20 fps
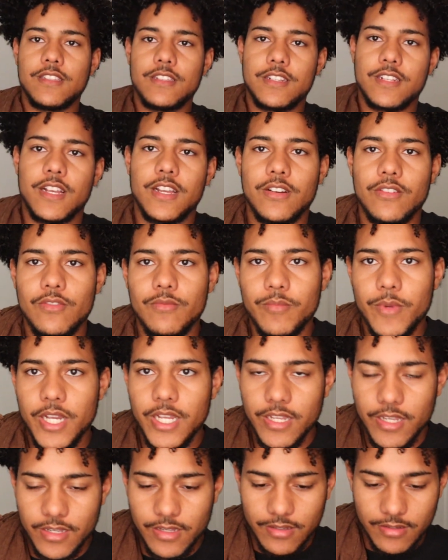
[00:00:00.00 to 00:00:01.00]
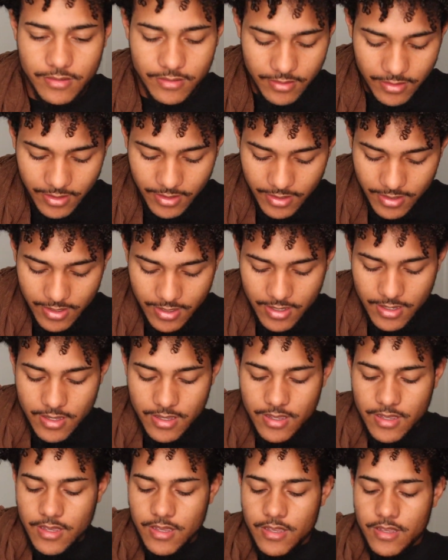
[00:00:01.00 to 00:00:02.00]
the shadow of my hand.
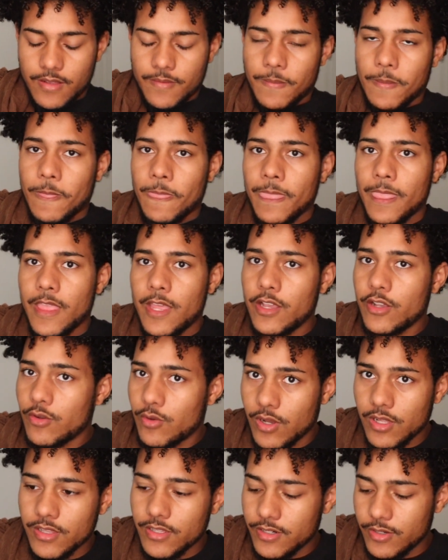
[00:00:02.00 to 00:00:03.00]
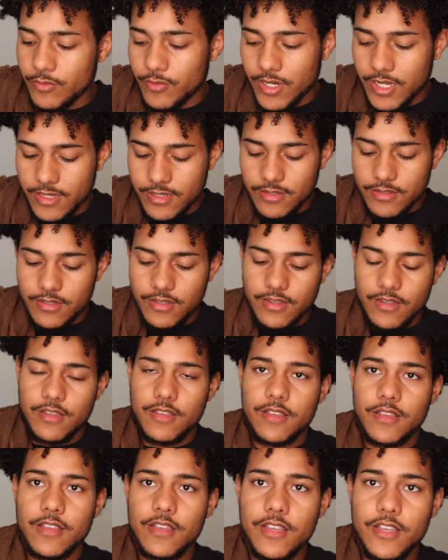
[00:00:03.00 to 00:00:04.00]
Quality wise,
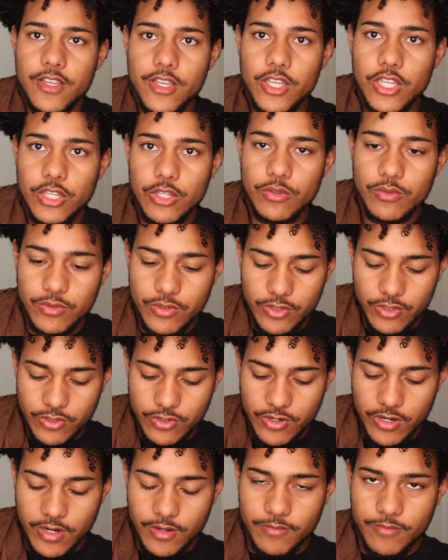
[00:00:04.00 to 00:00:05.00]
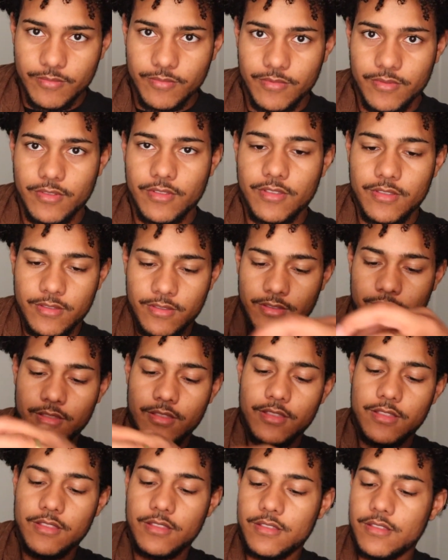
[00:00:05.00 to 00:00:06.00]
huge drop.
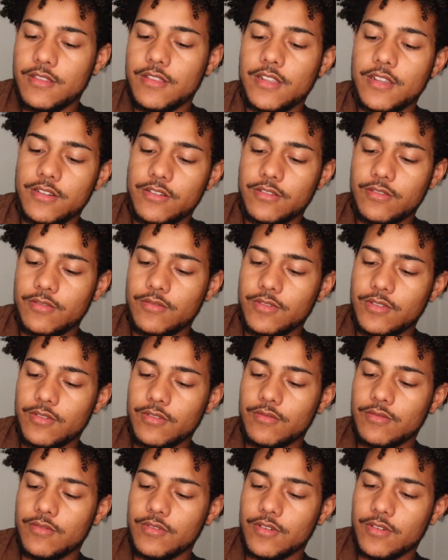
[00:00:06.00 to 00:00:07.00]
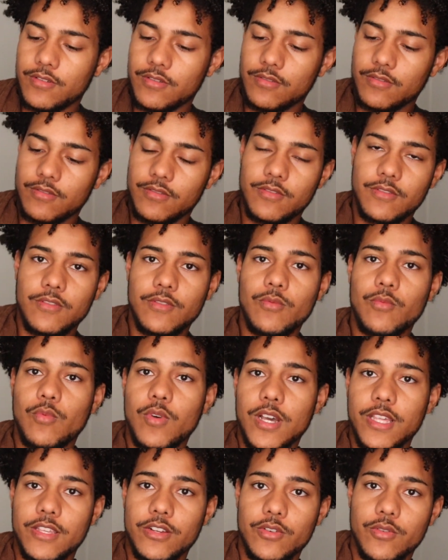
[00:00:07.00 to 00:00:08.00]
Not sure what's going on,
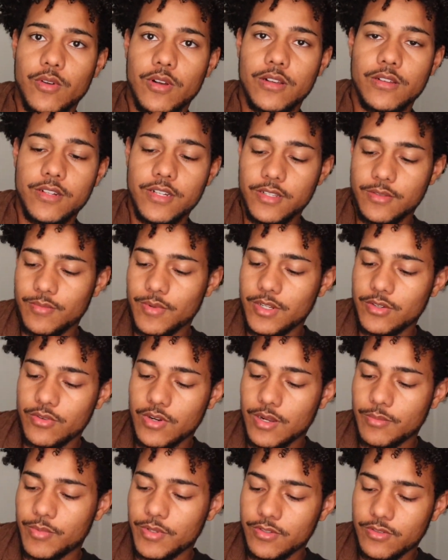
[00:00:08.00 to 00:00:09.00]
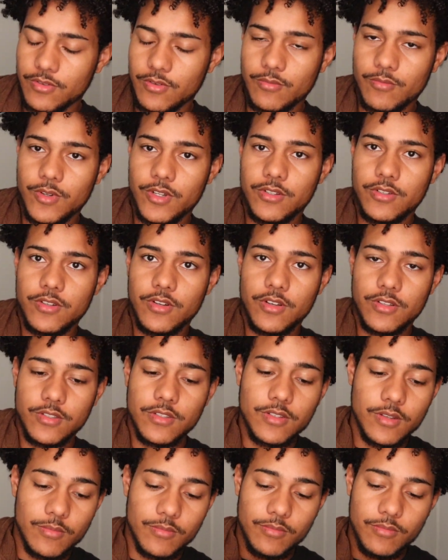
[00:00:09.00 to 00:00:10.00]
why their quality's been dropping so much on
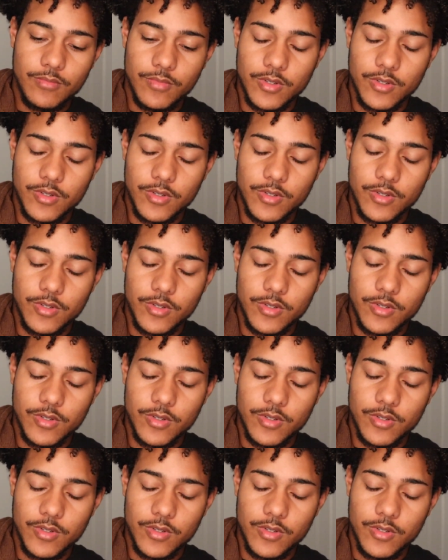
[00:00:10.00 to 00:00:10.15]
some